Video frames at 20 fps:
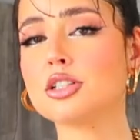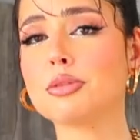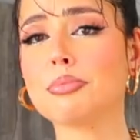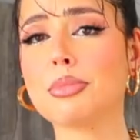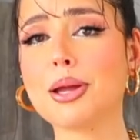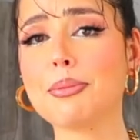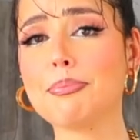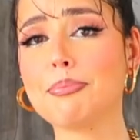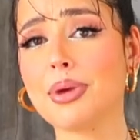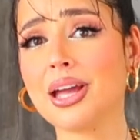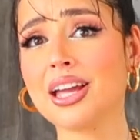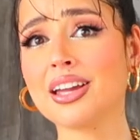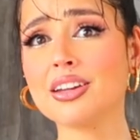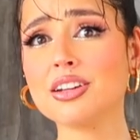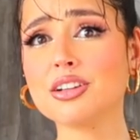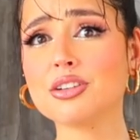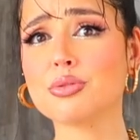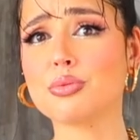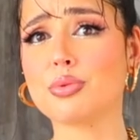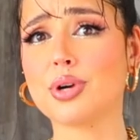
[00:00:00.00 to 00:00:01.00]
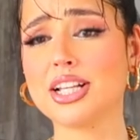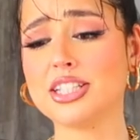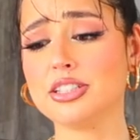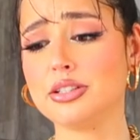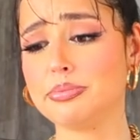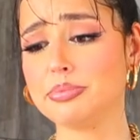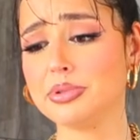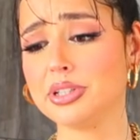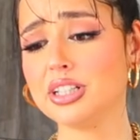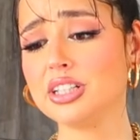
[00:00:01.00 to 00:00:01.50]
So my pancake
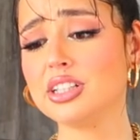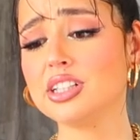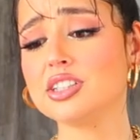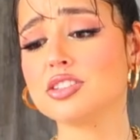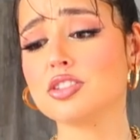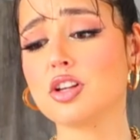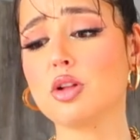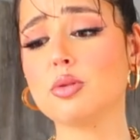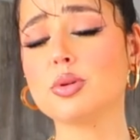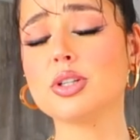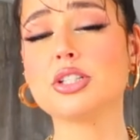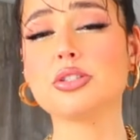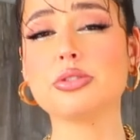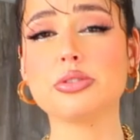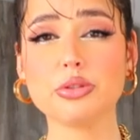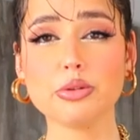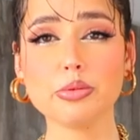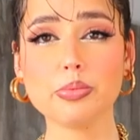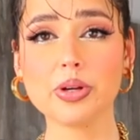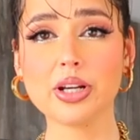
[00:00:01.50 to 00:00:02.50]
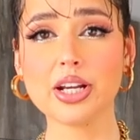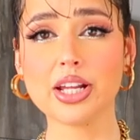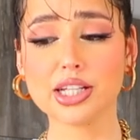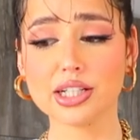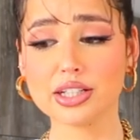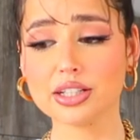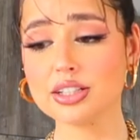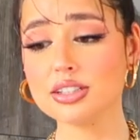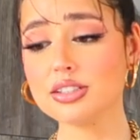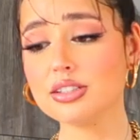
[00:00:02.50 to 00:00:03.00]
recipe is always two
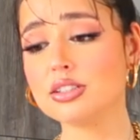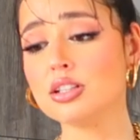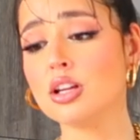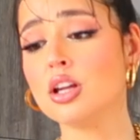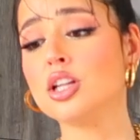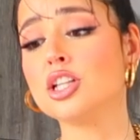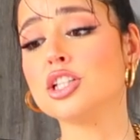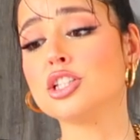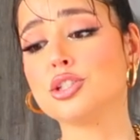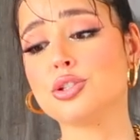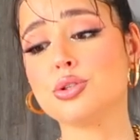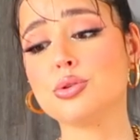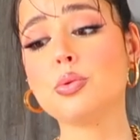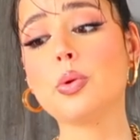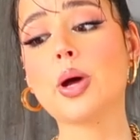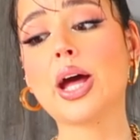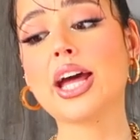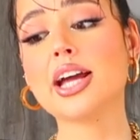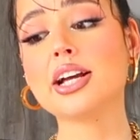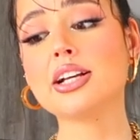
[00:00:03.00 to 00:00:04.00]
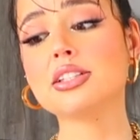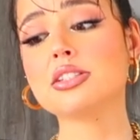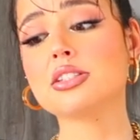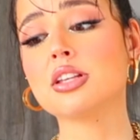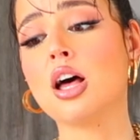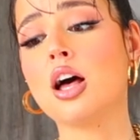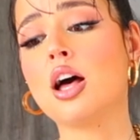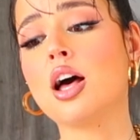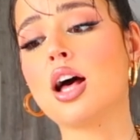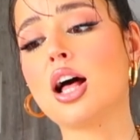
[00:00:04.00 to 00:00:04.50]
bananas, two eggs,
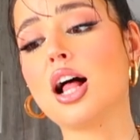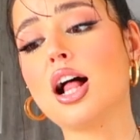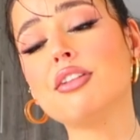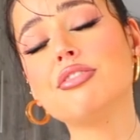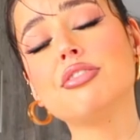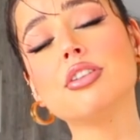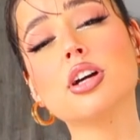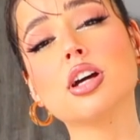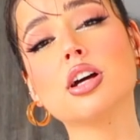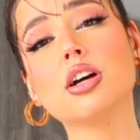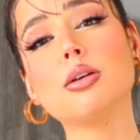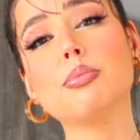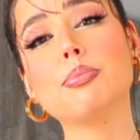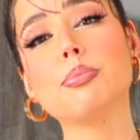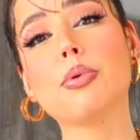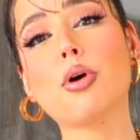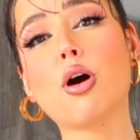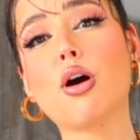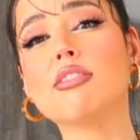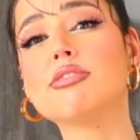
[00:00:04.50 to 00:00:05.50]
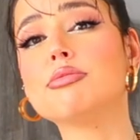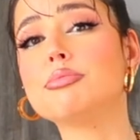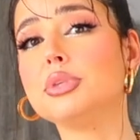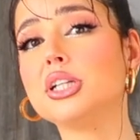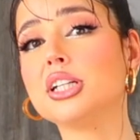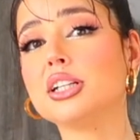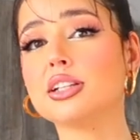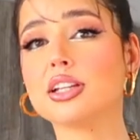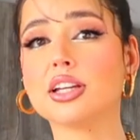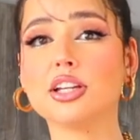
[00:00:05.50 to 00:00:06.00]
half a cup of
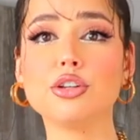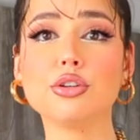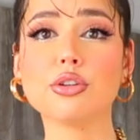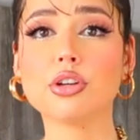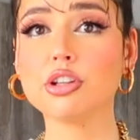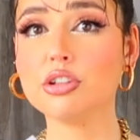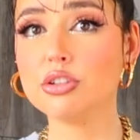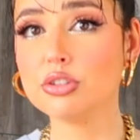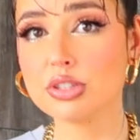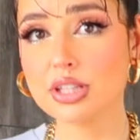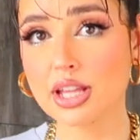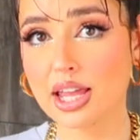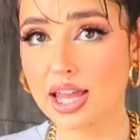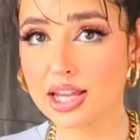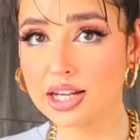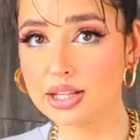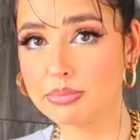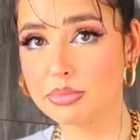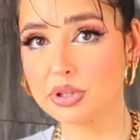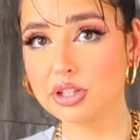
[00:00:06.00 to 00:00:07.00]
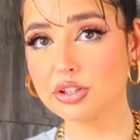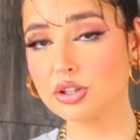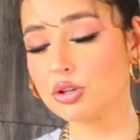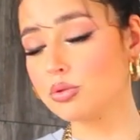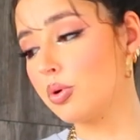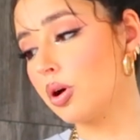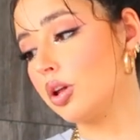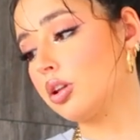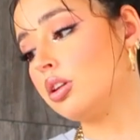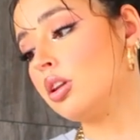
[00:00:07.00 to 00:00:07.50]
milk and you can use any milk
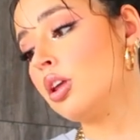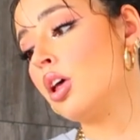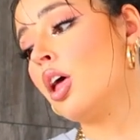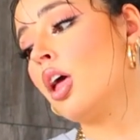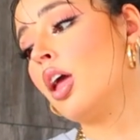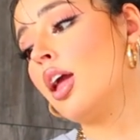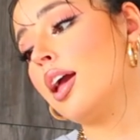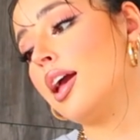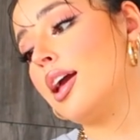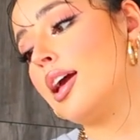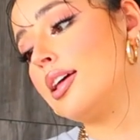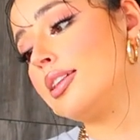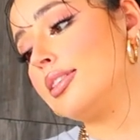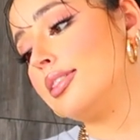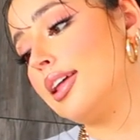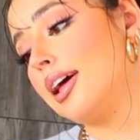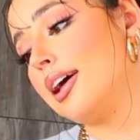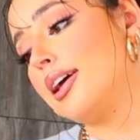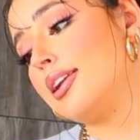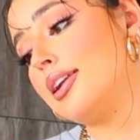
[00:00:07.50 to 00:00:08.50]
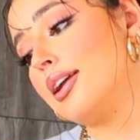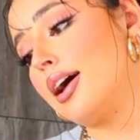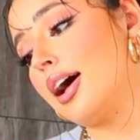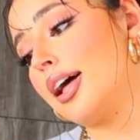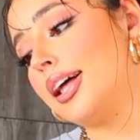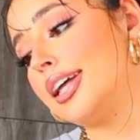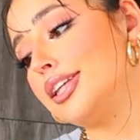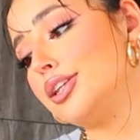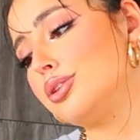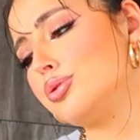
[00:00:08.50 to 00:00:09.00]
you want and then
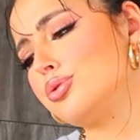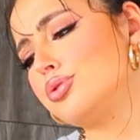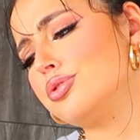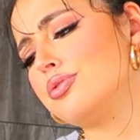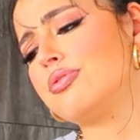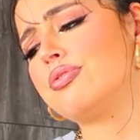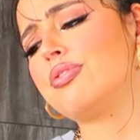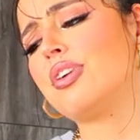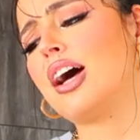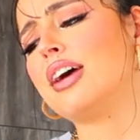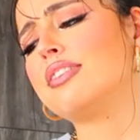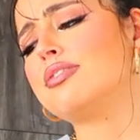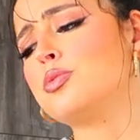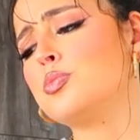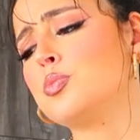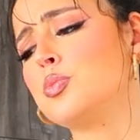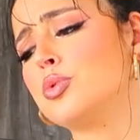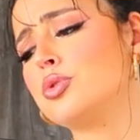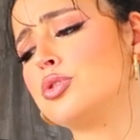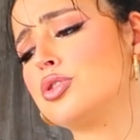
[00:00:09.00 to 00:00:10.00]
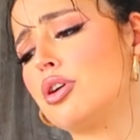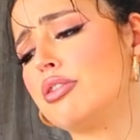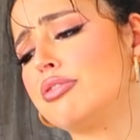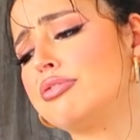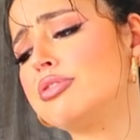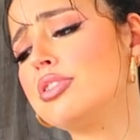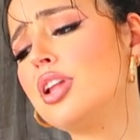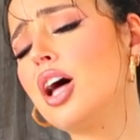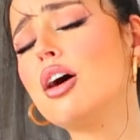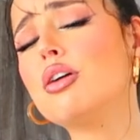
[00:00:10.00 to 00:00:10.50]
I use 5 spoons
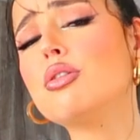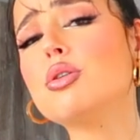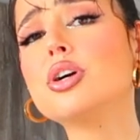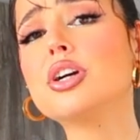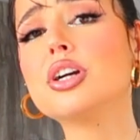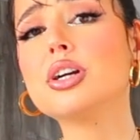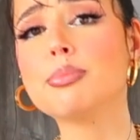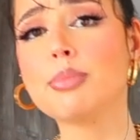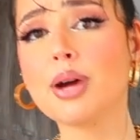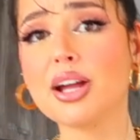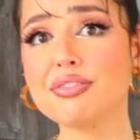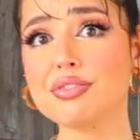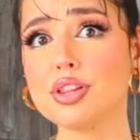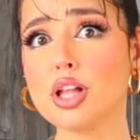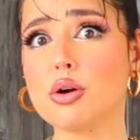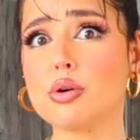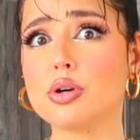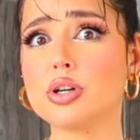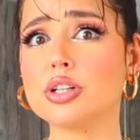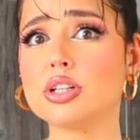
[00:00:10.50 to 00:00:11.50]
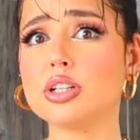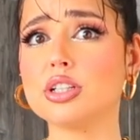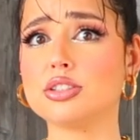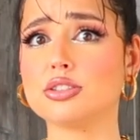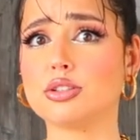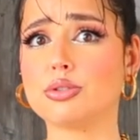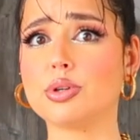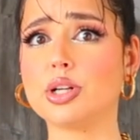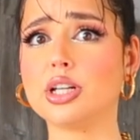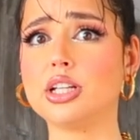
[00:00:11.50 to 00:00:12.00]
of flour my flour
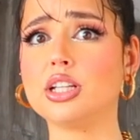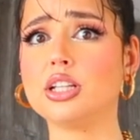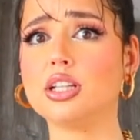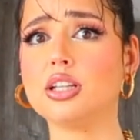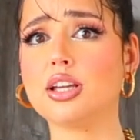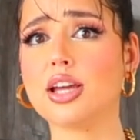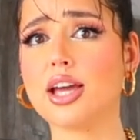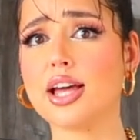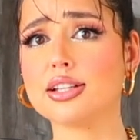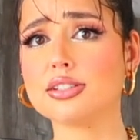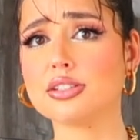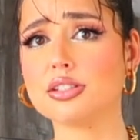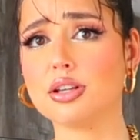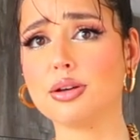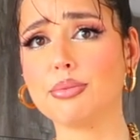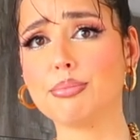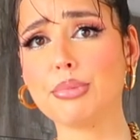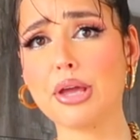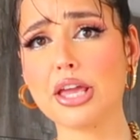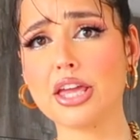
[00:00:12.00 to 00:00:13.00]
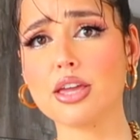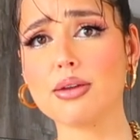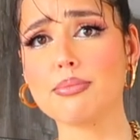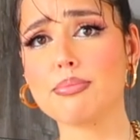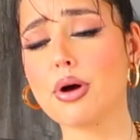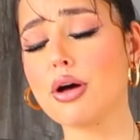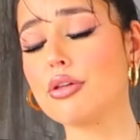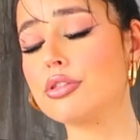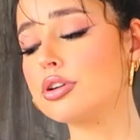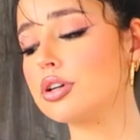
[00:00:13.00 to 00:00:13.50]
it already has some baking
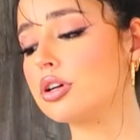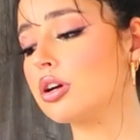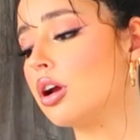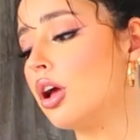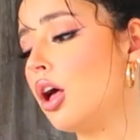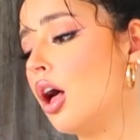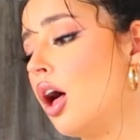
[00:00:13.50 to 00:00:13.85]
powder